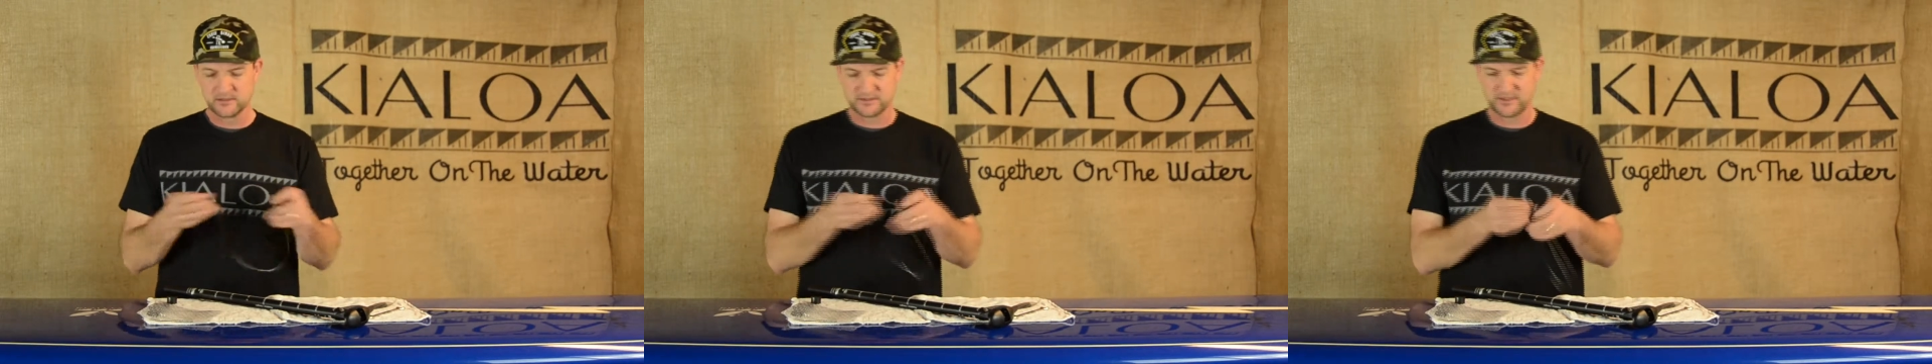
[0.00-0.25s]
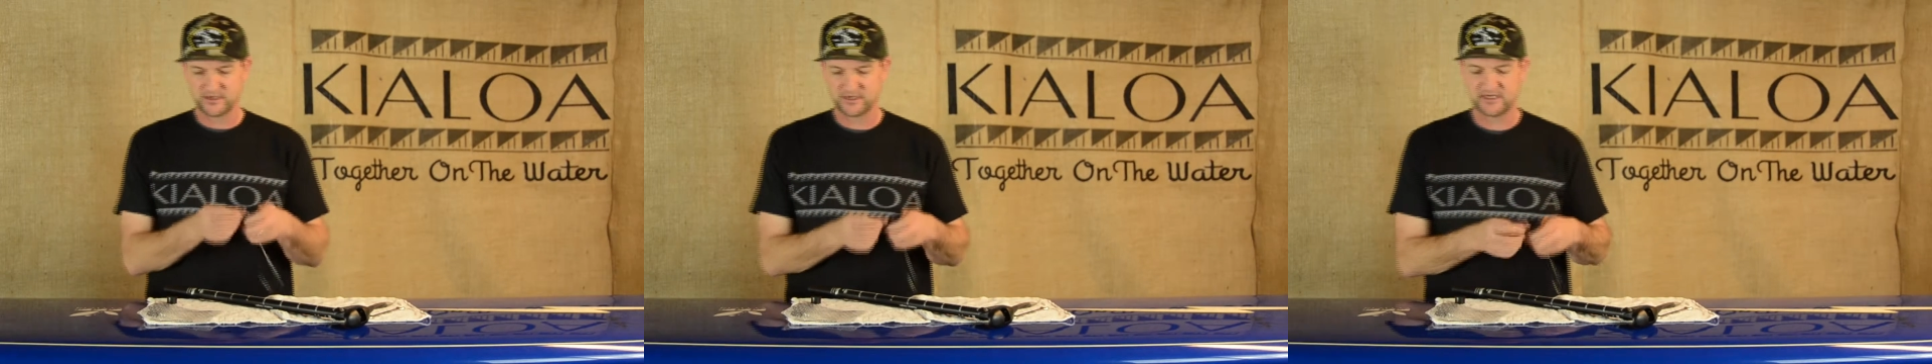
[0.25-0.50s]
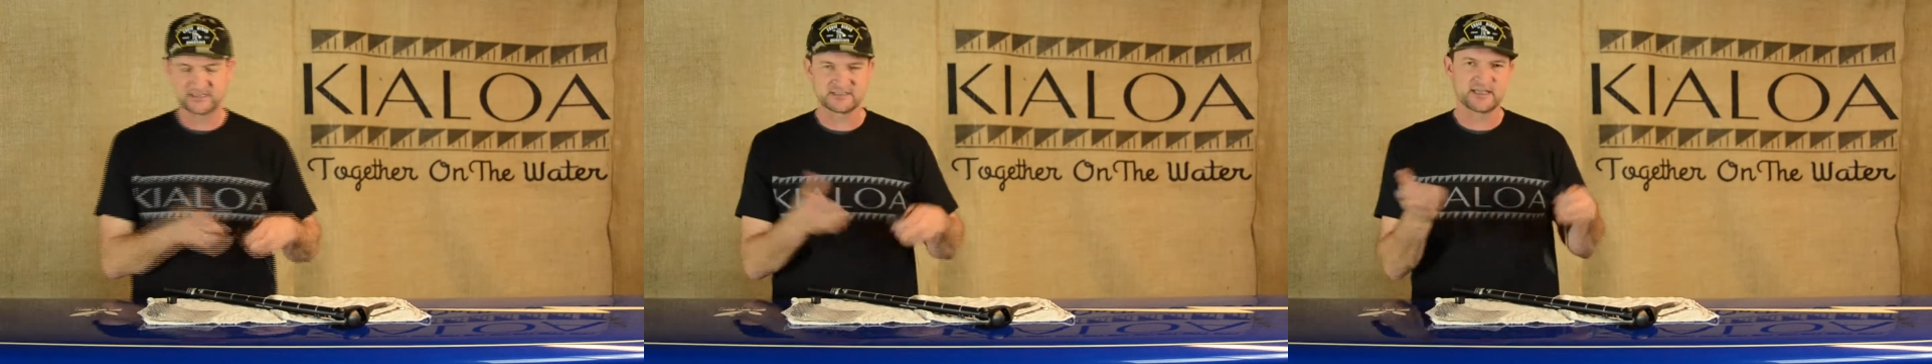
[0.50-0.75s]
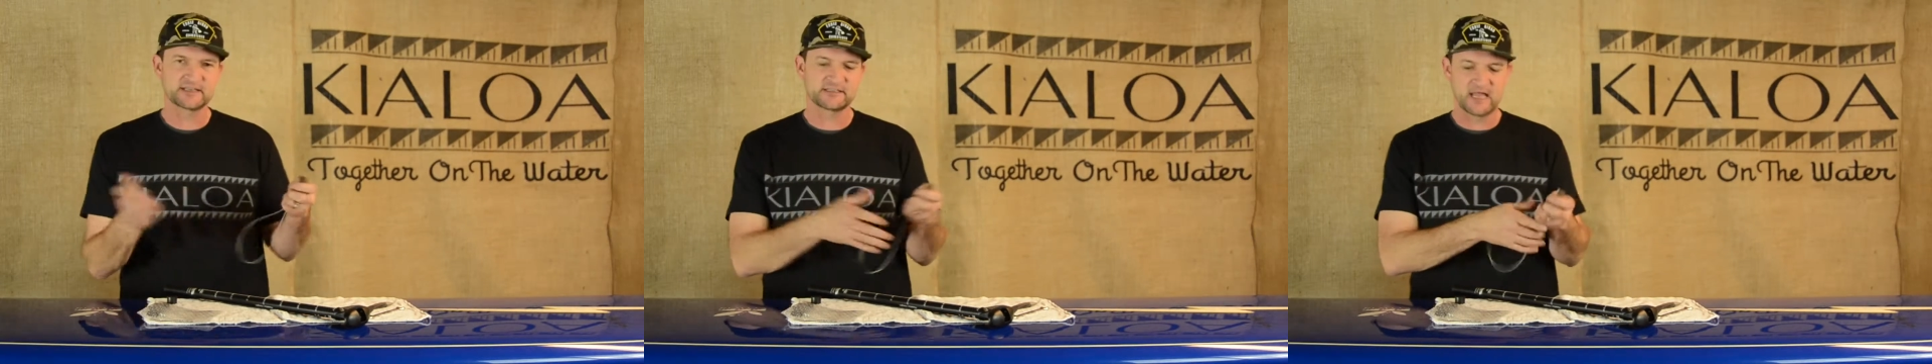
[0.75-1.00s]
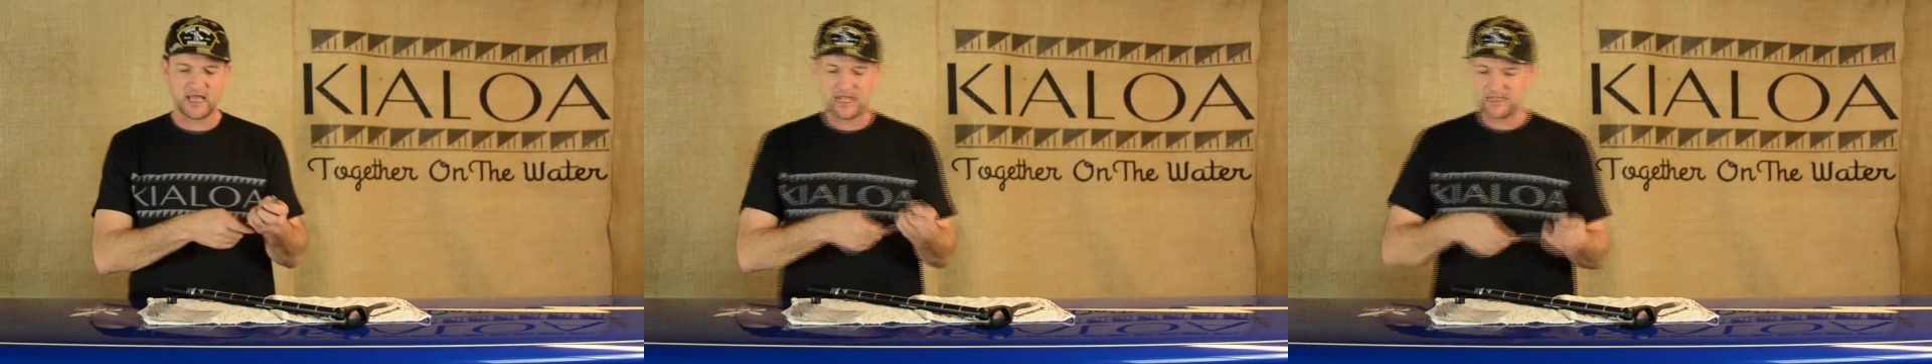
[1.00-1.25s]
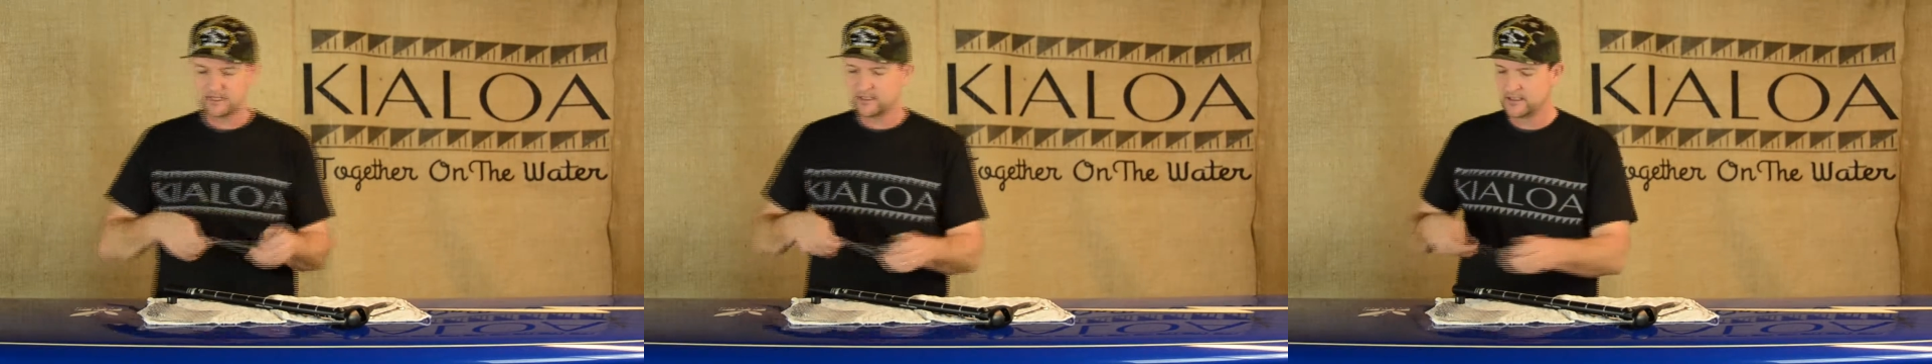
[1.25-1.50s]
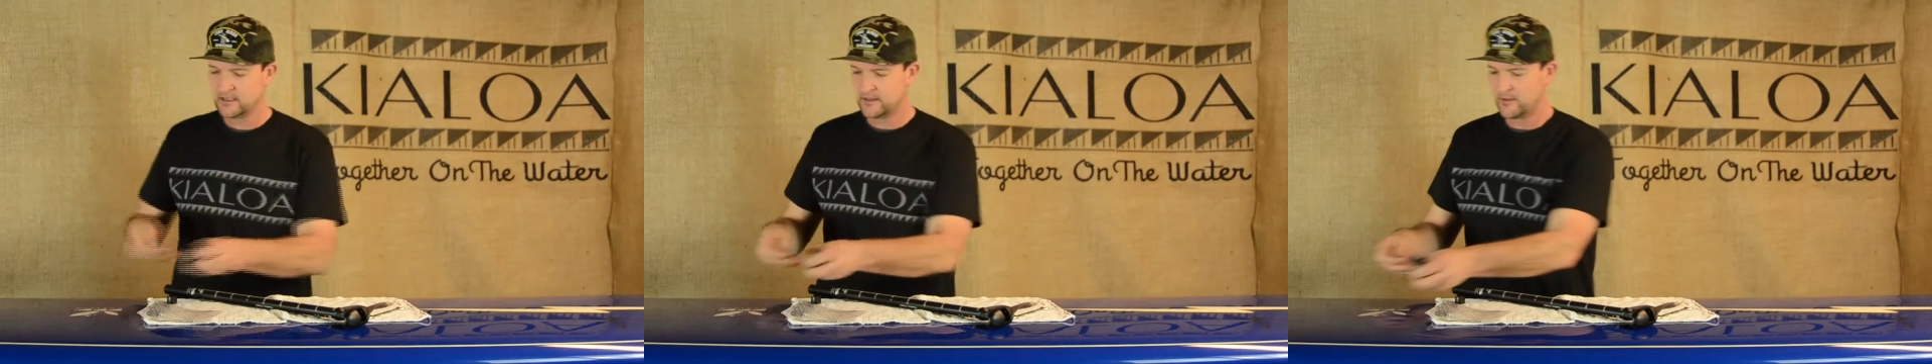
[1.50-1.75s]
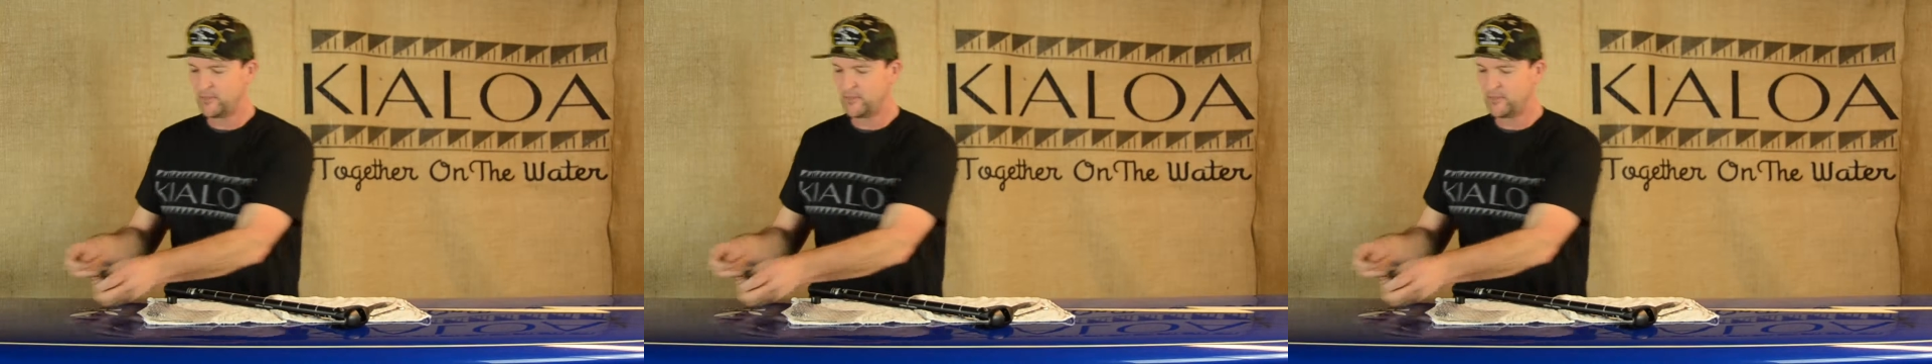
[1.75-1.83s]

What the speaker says: So you're going to set aside the